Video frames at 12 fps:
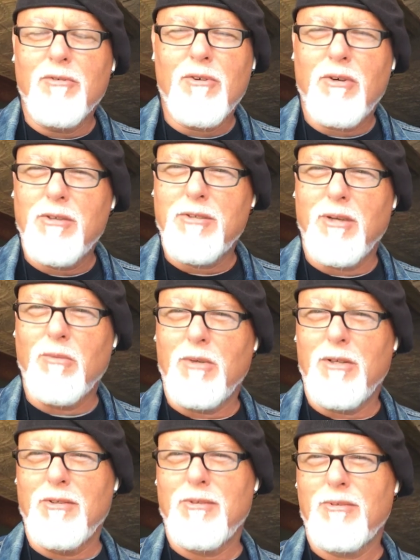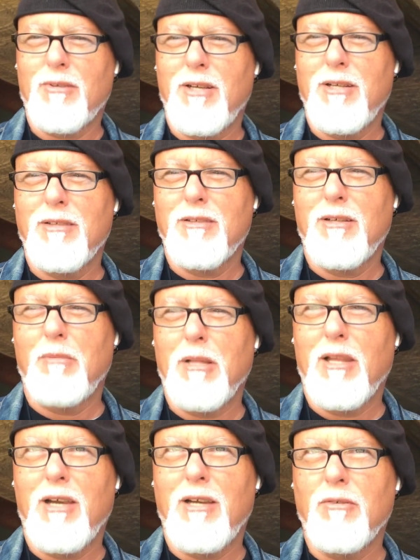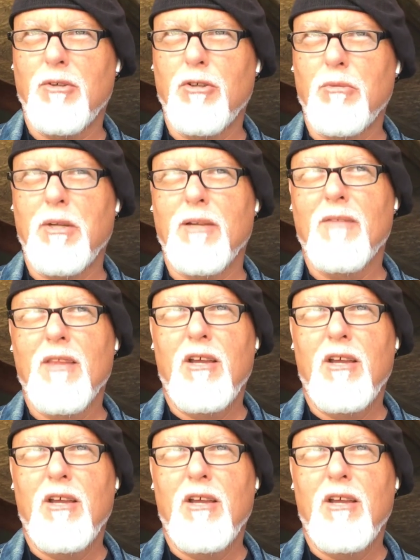of course I was, right? I'm alive, I'm a human.